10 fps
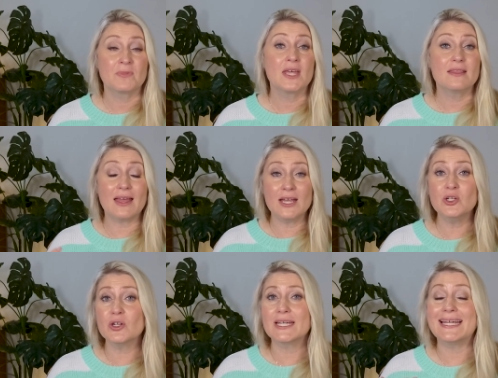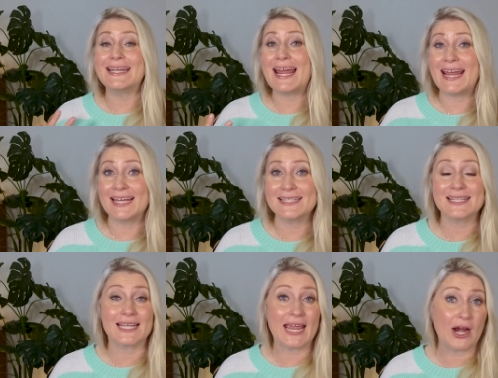Then you're going to enhance
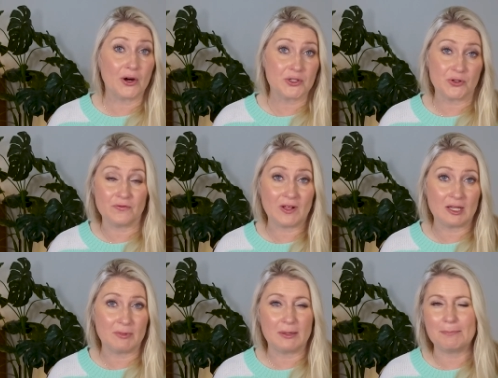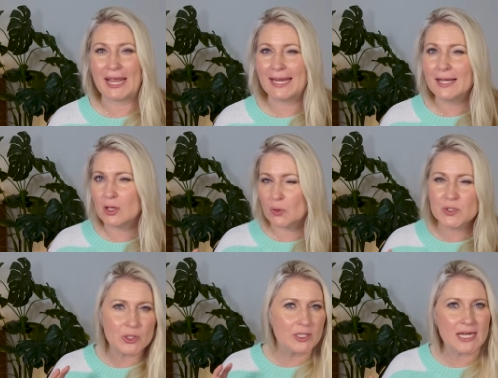the character development. Pay
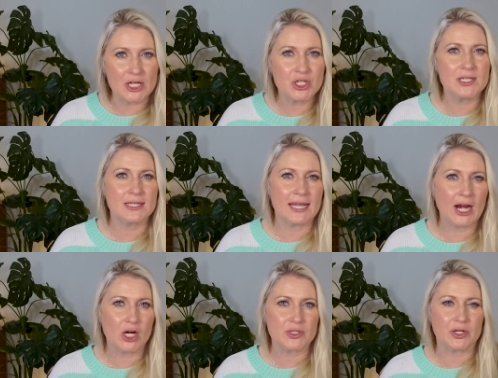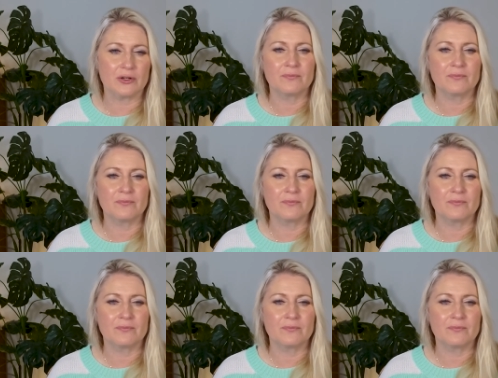closer attention to the character.